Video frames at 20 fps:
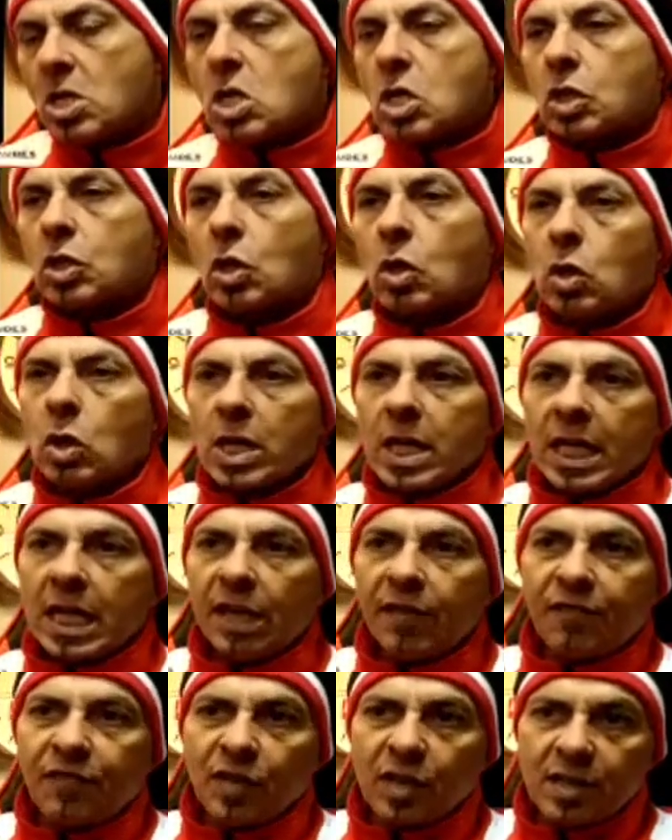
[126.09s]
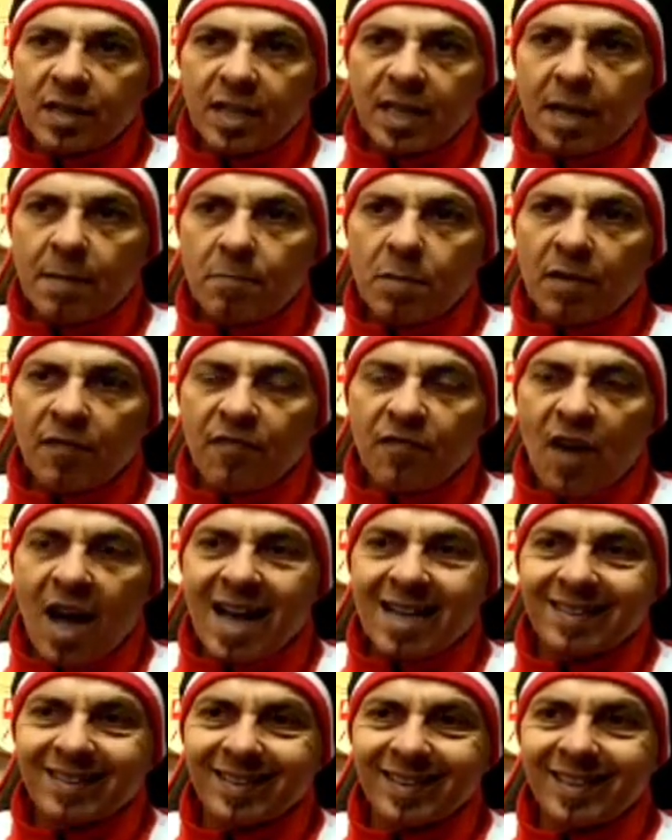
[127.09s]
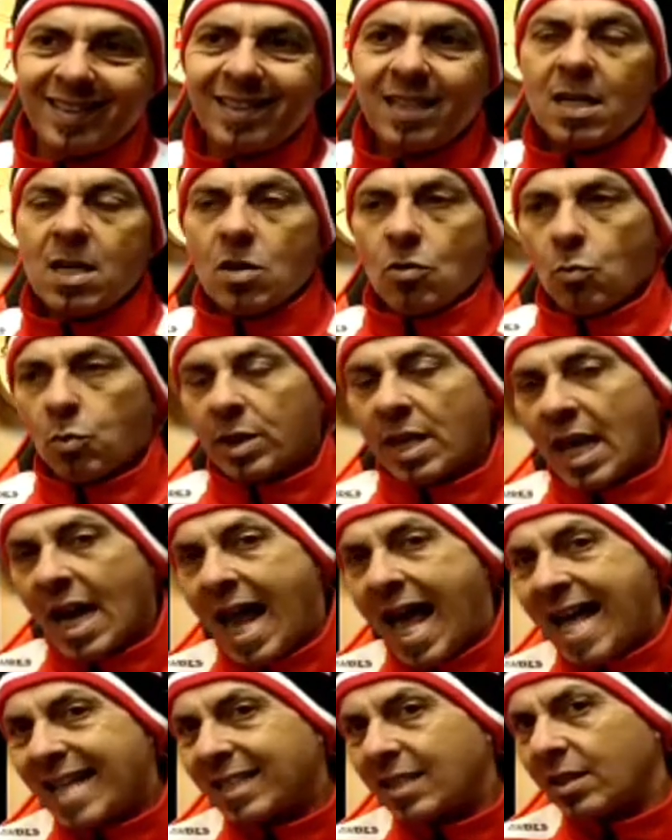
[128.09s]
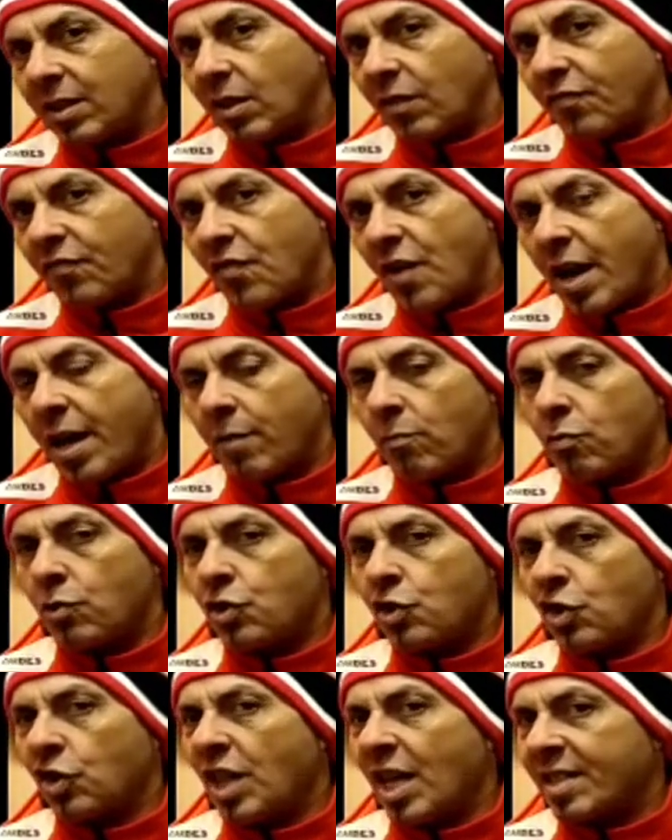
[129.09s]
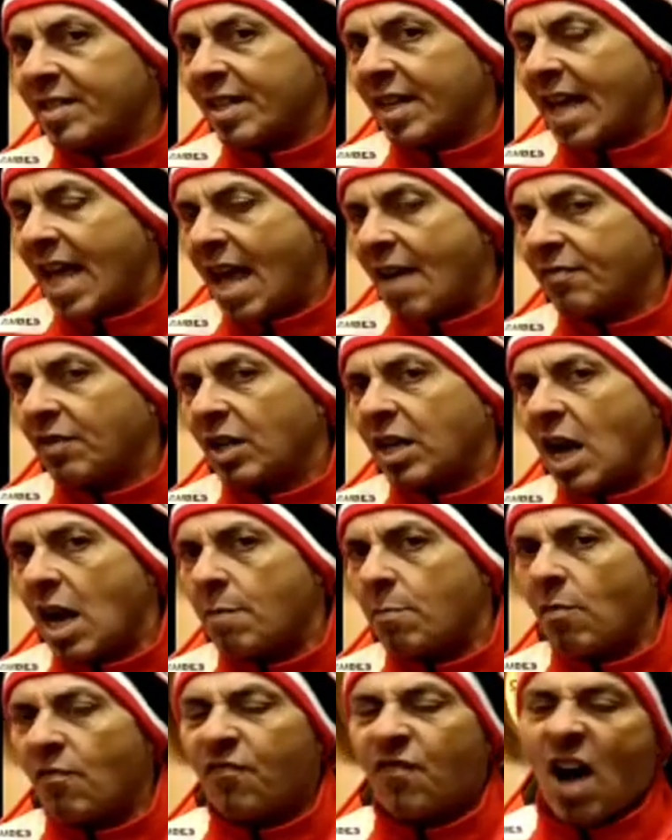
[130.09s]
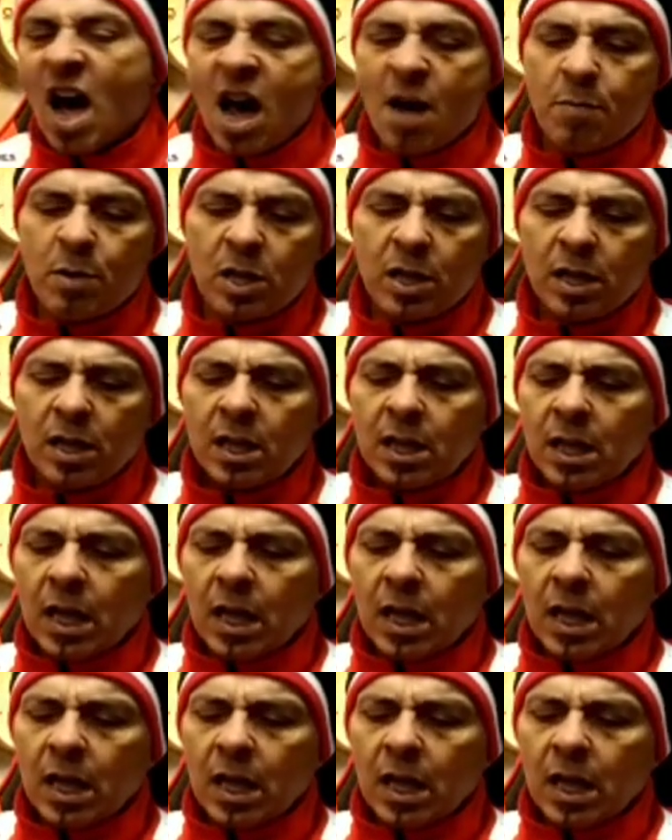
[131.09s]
so he feels he can be faster with the last year frame, which doesn't have the carbon fiber